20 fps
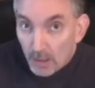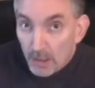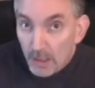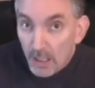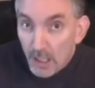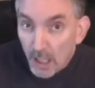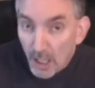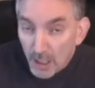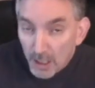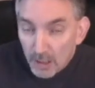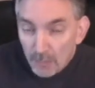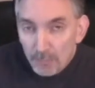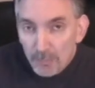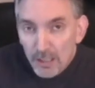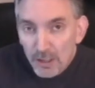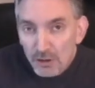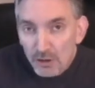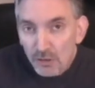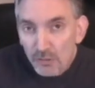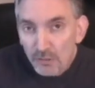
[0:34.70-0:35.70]
The other
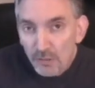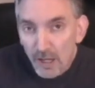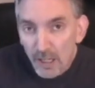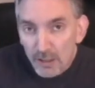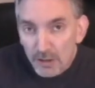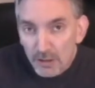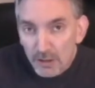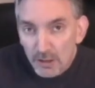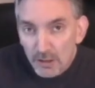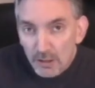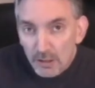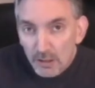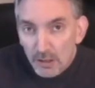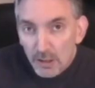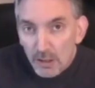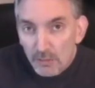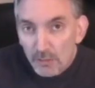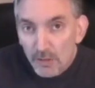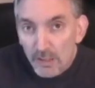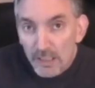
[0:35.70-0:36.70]
major factor
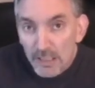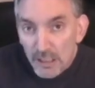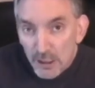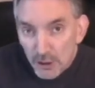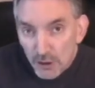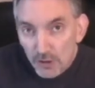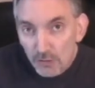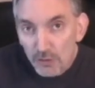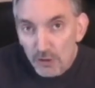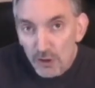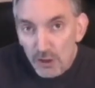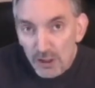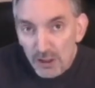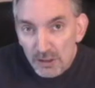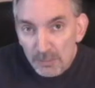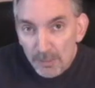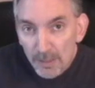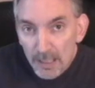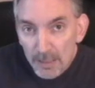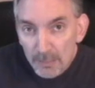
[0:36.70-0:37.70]
for each of your
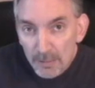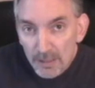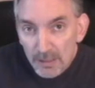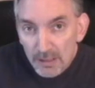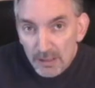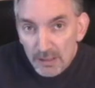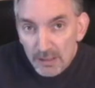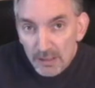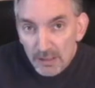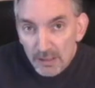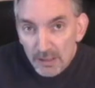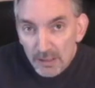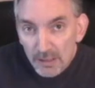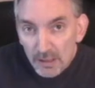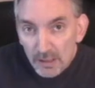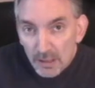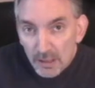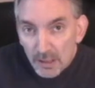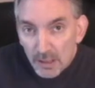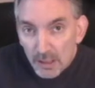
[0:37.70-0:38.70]
experiments
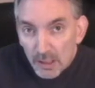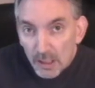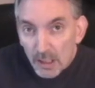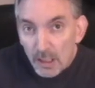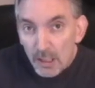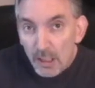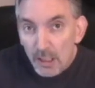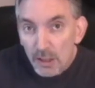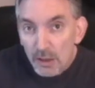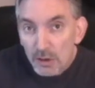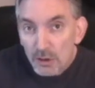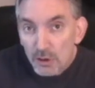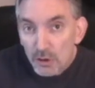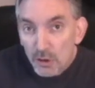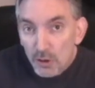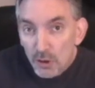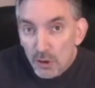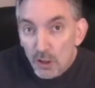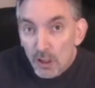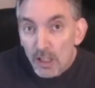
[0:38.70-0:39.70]
is
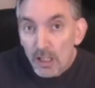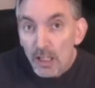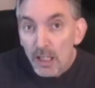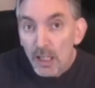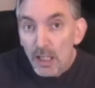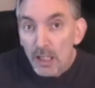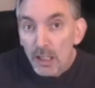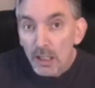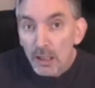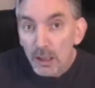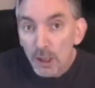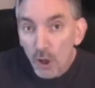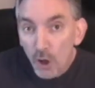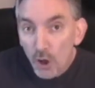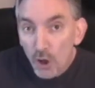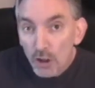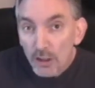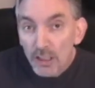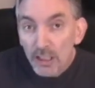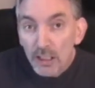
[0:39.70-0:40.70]
to
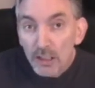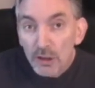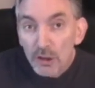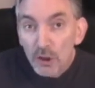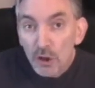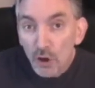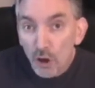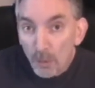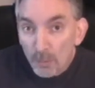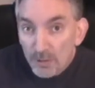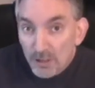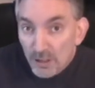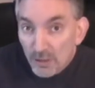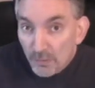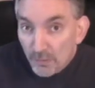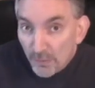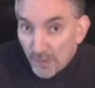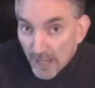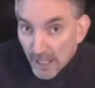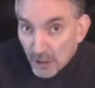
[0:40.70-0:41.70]
log your
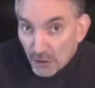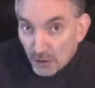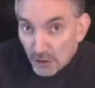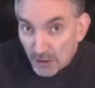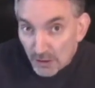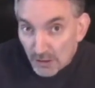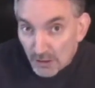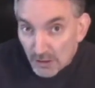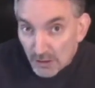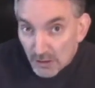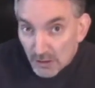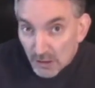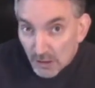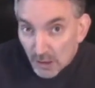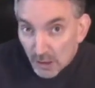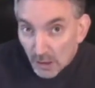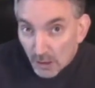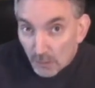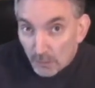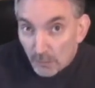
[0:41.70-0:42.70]
observations
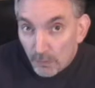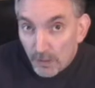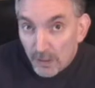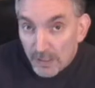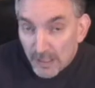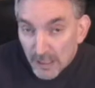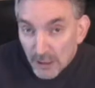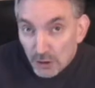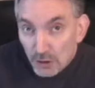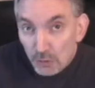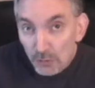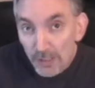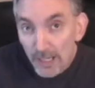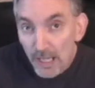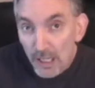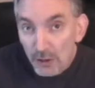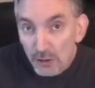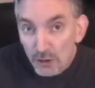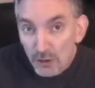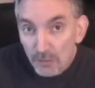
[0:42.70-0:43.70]
for each
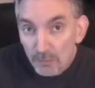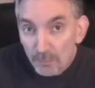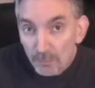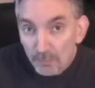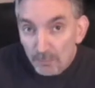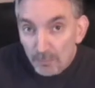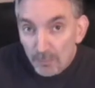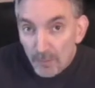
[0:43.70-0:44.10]
reaction